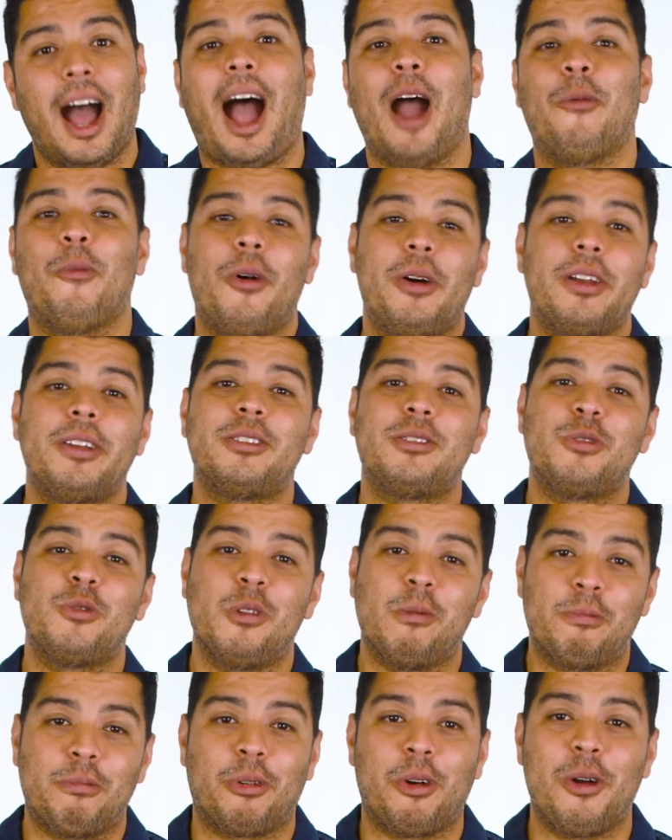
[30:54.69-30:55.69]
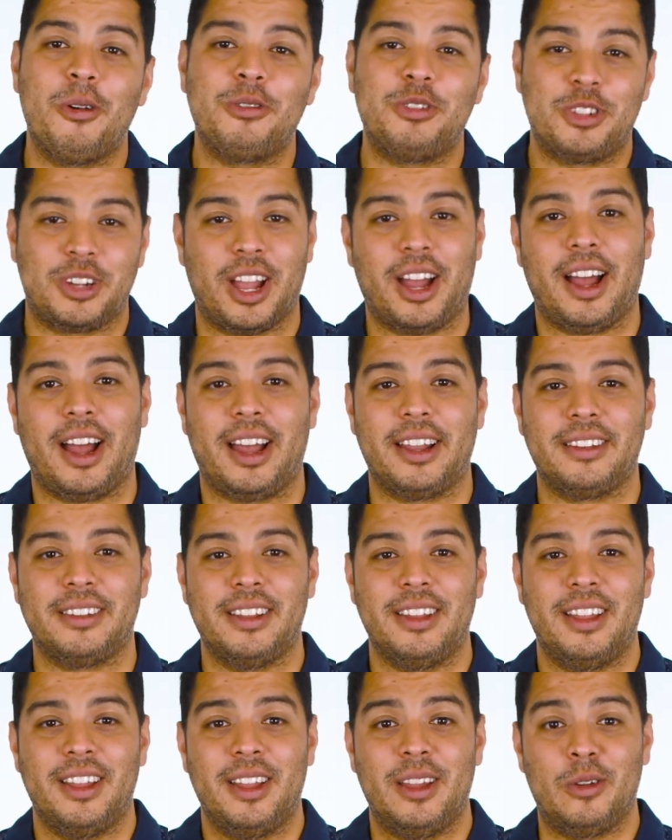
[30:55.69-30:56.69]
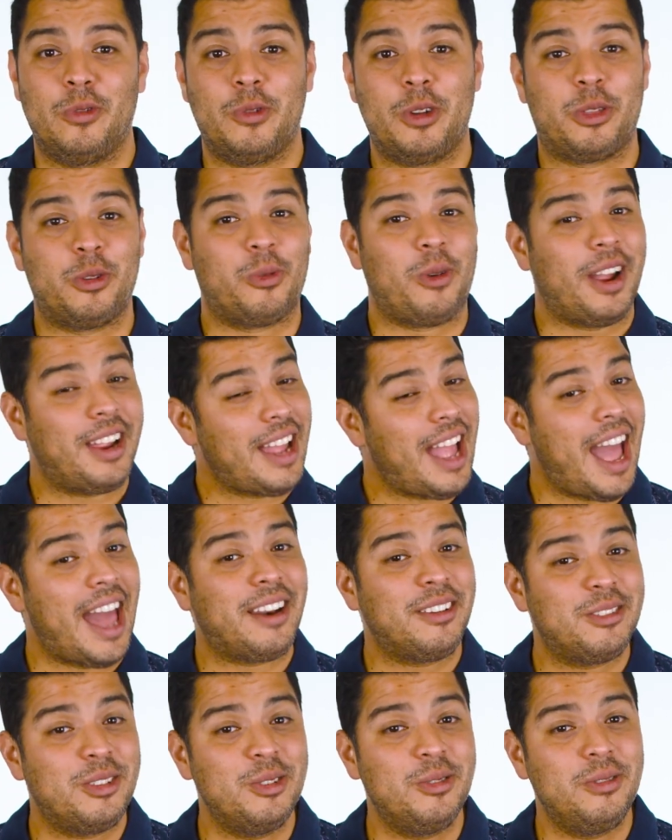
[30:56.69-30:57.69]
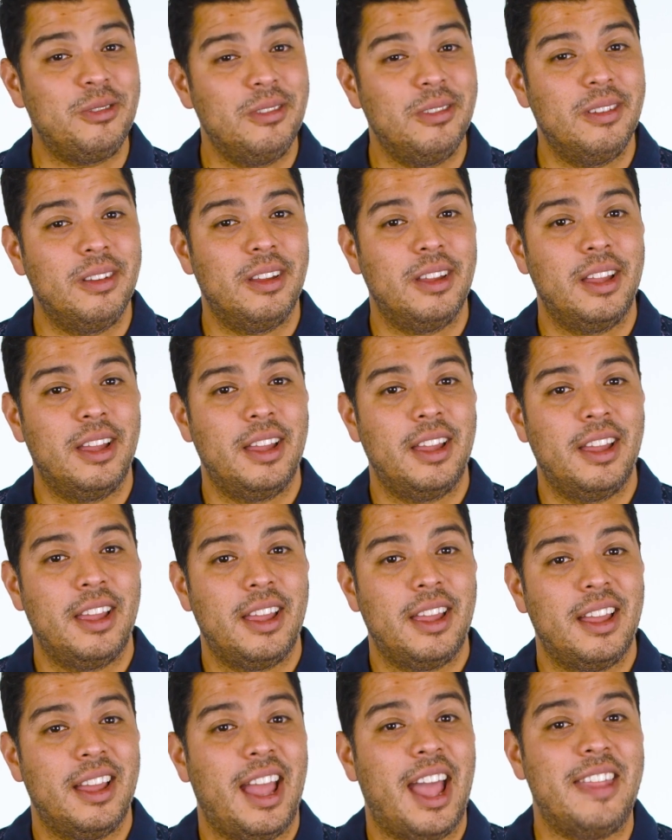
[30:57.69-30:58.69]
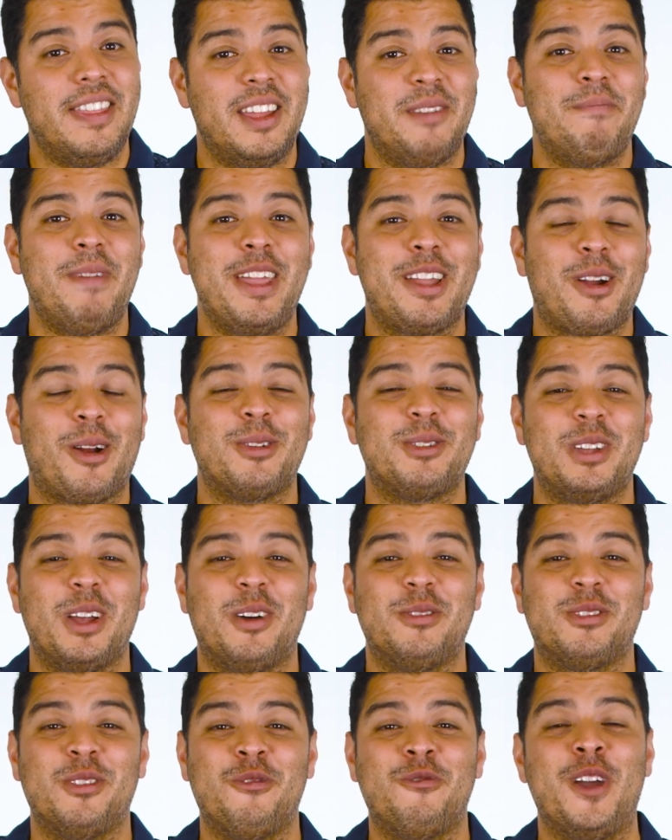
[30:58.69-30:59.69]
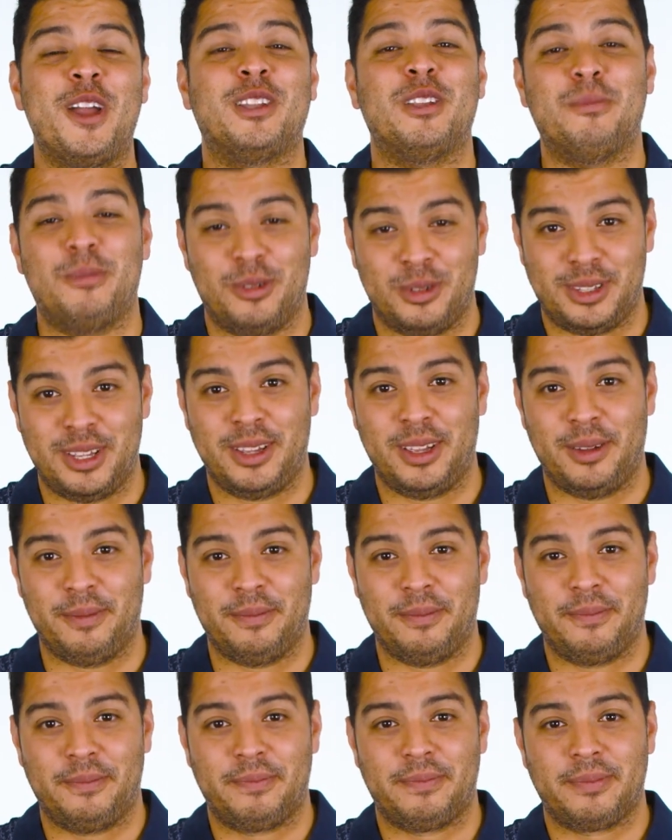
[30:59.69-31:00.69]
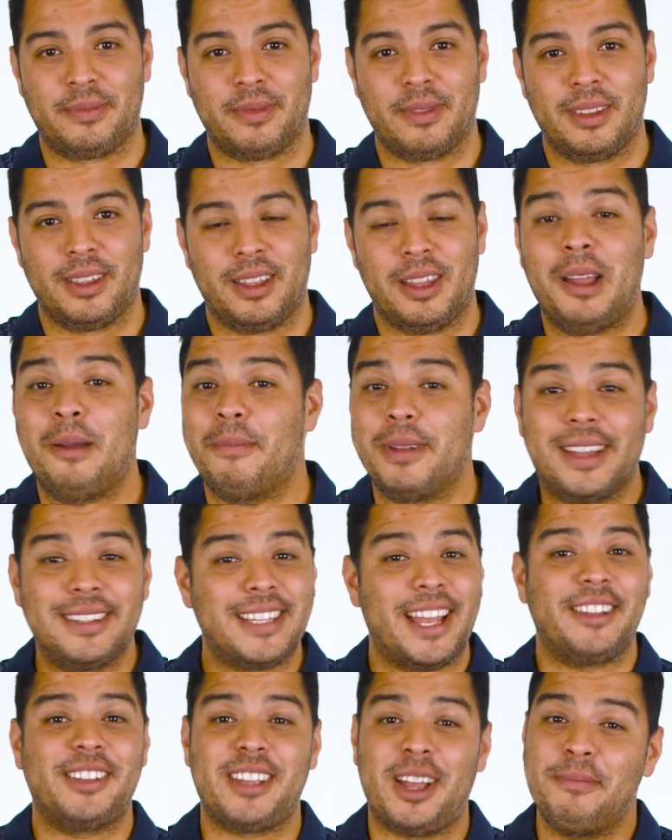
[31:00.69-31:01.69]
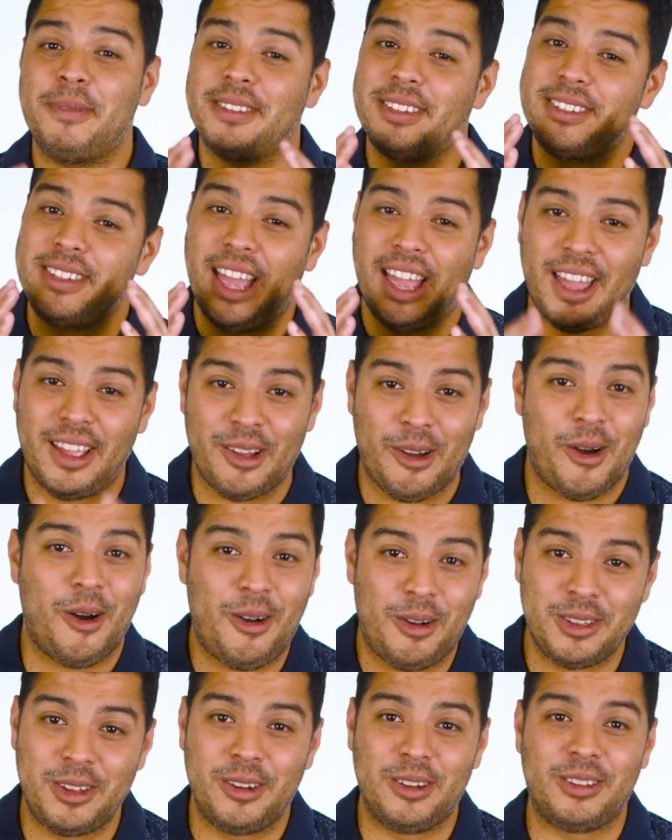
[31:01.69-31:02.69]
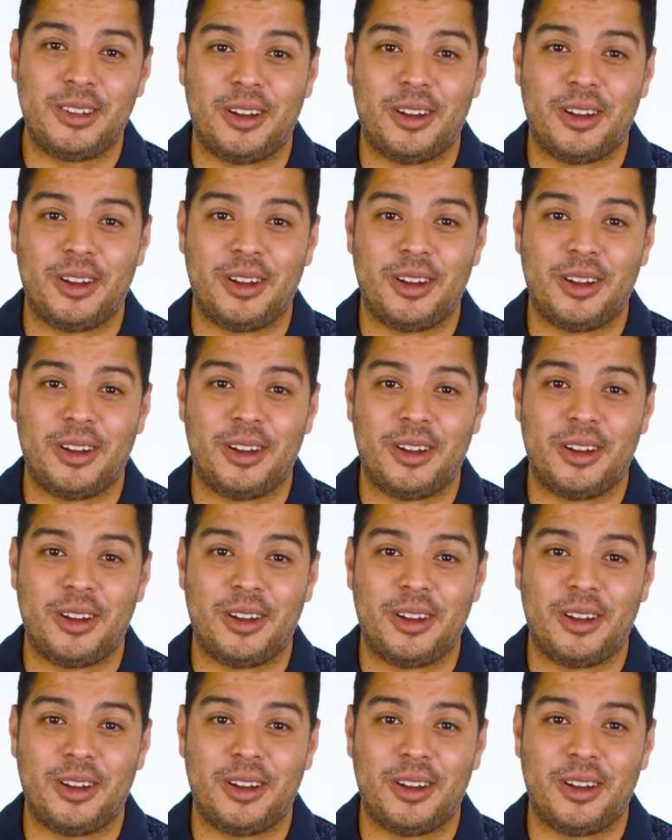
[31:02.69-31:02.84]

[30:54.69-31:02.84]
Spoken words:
I want us to approach God with the right attitude and then make ourselves available to Him. Because as I've been saying all year